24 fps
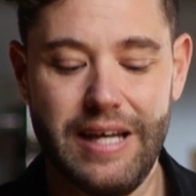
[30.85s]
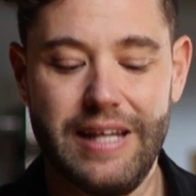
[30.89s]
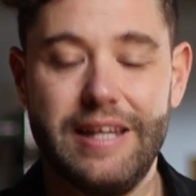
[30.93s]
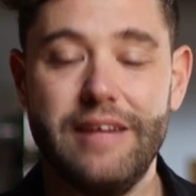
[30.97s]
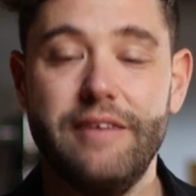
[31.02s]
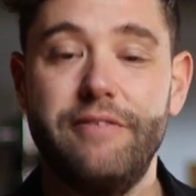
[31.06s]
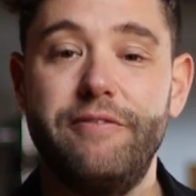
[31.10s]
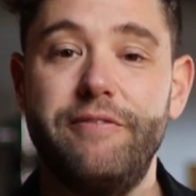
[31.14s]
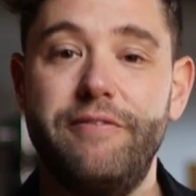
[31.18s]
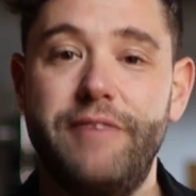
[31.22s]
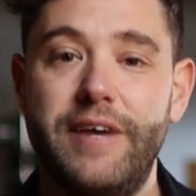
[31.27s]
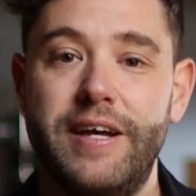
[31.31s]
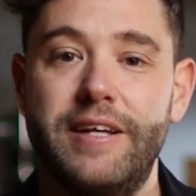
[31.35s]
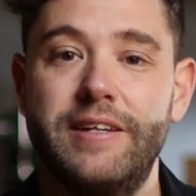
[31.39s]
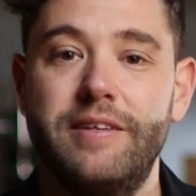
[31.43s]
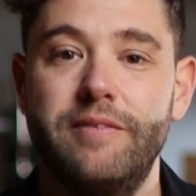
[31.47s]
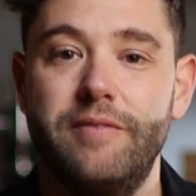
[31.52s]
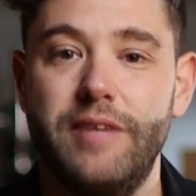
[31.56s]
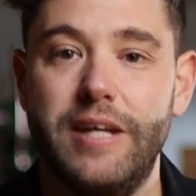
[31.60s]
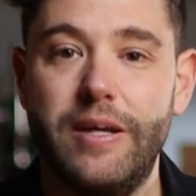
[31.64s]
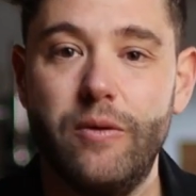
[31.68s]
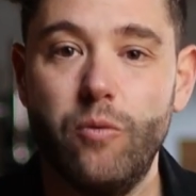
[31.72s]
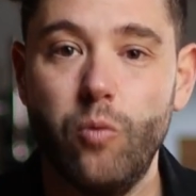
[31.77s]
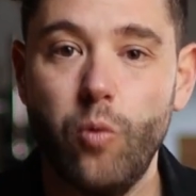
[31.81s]
The
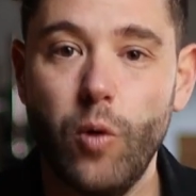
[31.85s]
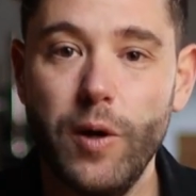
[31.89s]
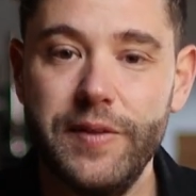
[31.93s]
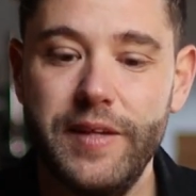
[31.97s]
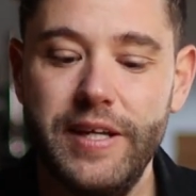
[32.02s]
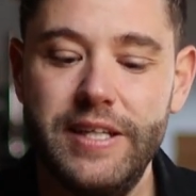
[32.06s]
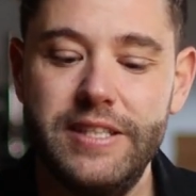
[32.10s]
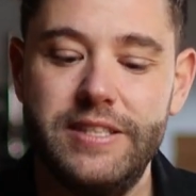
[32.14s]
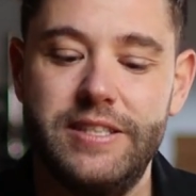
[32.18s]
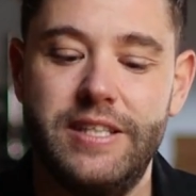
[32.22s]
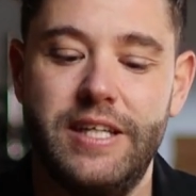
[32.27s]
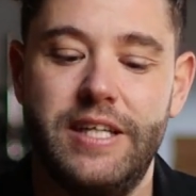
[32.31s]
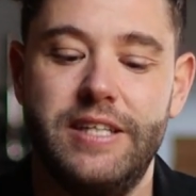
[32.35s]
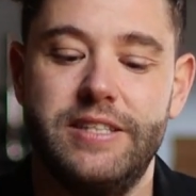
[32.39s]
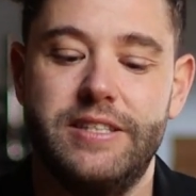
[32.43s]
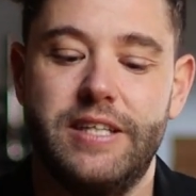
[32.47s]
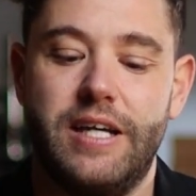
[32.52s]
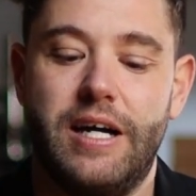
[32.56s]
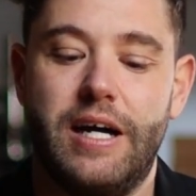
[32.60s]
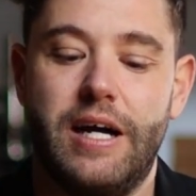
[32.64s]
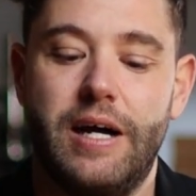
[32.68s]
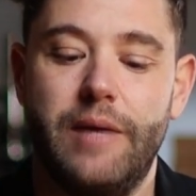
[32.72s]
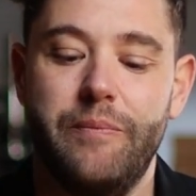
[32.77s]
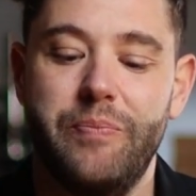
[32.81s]
effectively, what these things
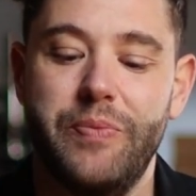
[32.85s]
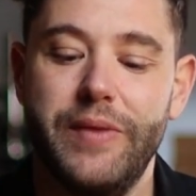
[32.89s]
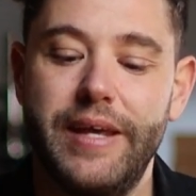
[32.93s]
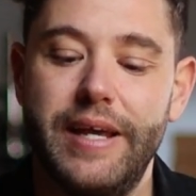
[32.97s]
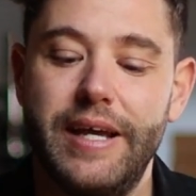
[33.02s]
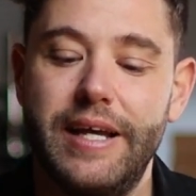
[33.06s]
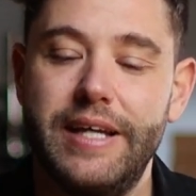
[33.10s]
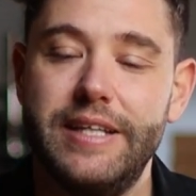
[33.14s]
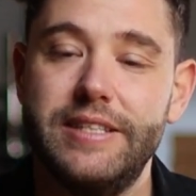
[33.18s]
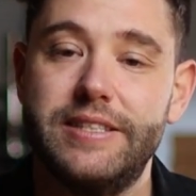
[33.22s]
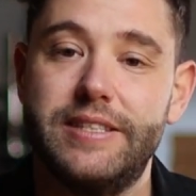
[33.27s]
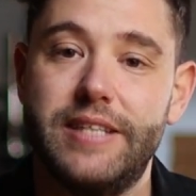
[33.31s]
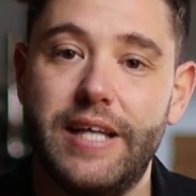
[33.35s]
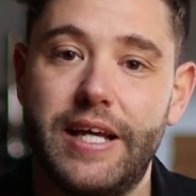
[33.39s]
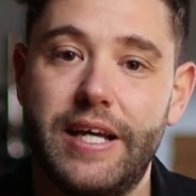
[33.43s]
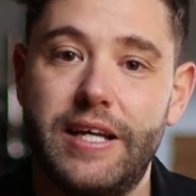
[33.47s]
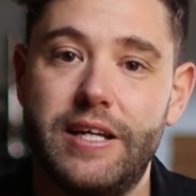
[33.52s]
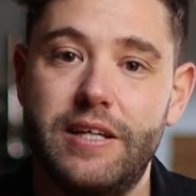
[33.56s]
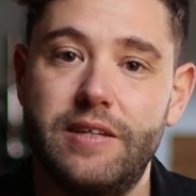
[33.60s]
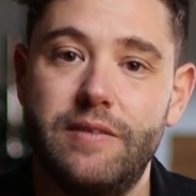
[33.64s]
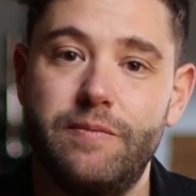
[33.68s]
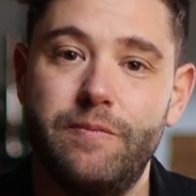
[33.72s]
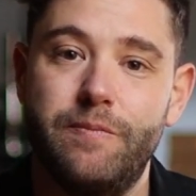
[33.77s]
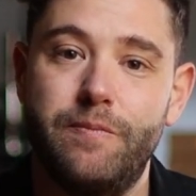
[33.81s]
are is
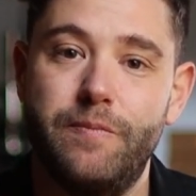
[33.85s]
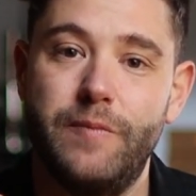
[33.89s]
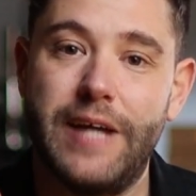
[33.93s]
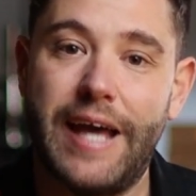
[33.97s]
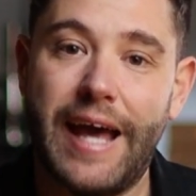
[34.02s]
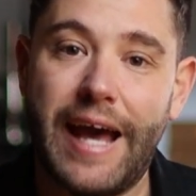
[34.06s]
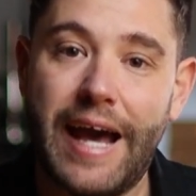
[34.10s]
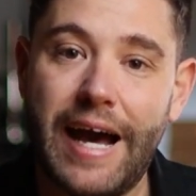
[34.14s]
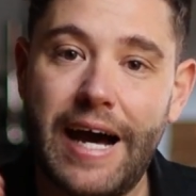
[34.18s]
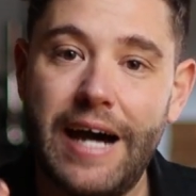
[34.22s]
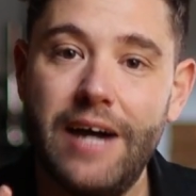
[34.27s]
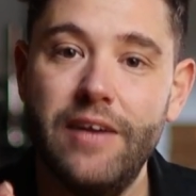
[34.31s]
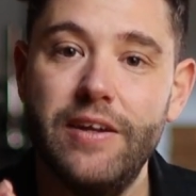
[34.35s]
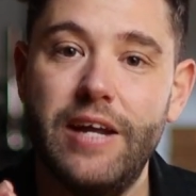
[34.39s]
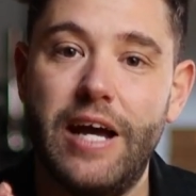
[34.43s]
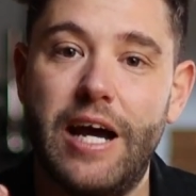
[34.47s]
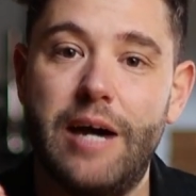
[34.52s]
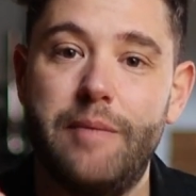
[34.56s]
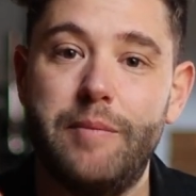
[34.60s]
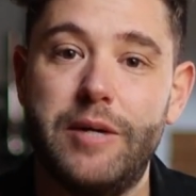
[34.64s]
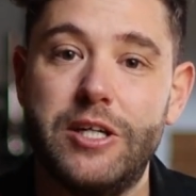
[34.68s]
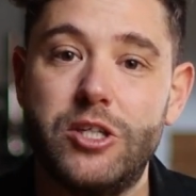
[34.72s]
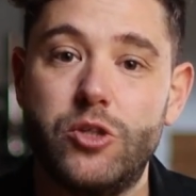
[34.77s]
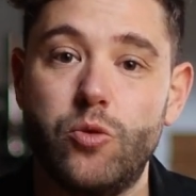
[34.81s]
they count
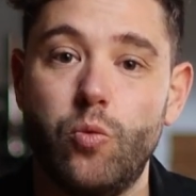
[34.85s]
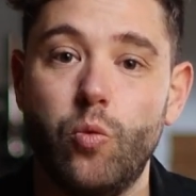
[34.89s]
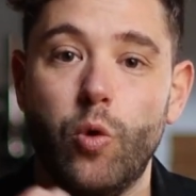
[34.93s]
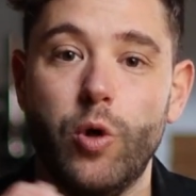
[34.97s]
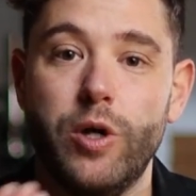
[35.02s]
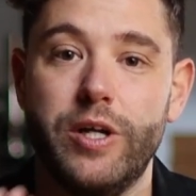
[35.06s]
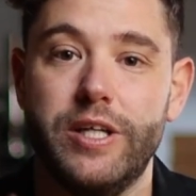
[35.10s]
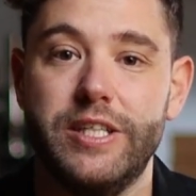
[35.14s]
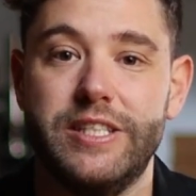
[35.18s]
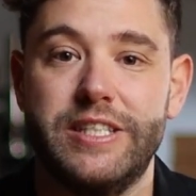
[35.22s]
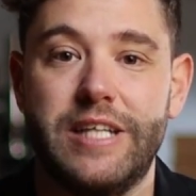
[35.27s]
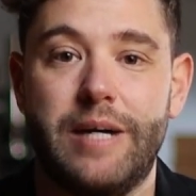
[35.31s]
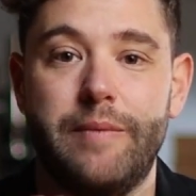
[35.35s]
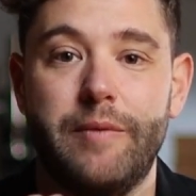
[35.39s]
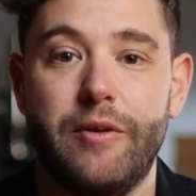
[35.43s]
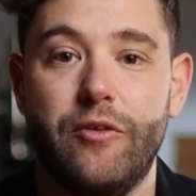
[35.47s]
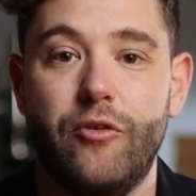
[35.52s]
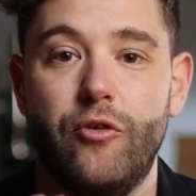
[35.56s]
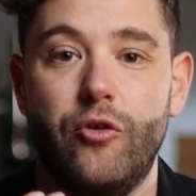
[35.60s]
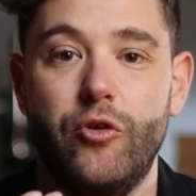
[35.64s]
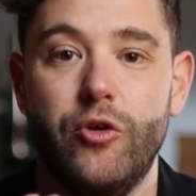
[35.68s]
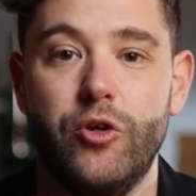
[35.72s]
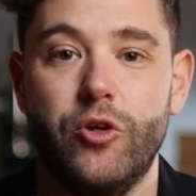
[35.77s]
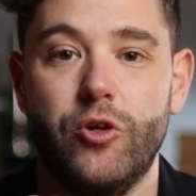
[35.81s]
how much water is coming
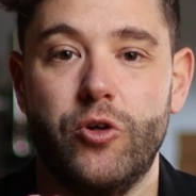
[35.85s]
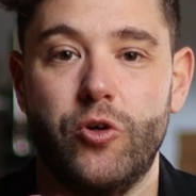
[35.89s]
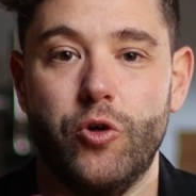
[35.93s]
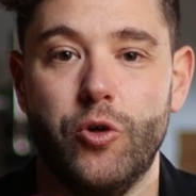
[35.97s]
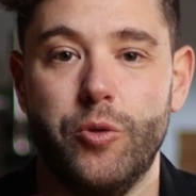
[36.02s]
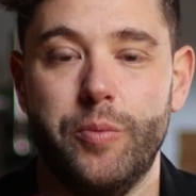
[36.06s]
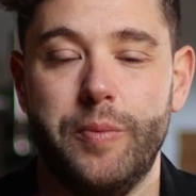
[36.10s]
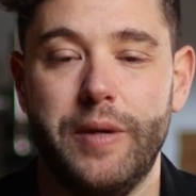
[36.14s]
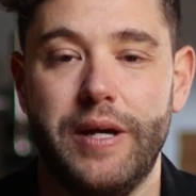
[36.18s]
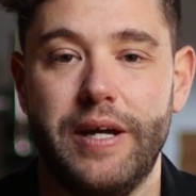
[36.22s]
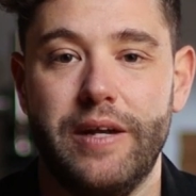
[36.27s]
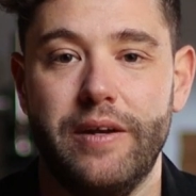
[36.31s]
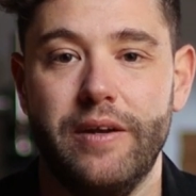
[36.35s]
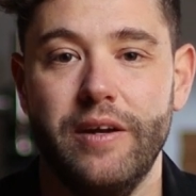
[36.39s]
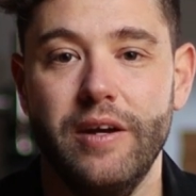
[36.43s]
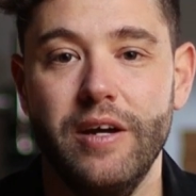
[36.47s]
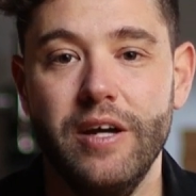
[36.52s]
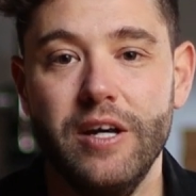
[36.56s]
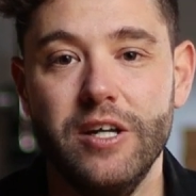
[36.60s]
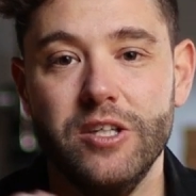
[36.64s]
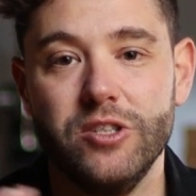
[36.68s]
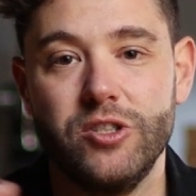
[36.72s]
through your group head.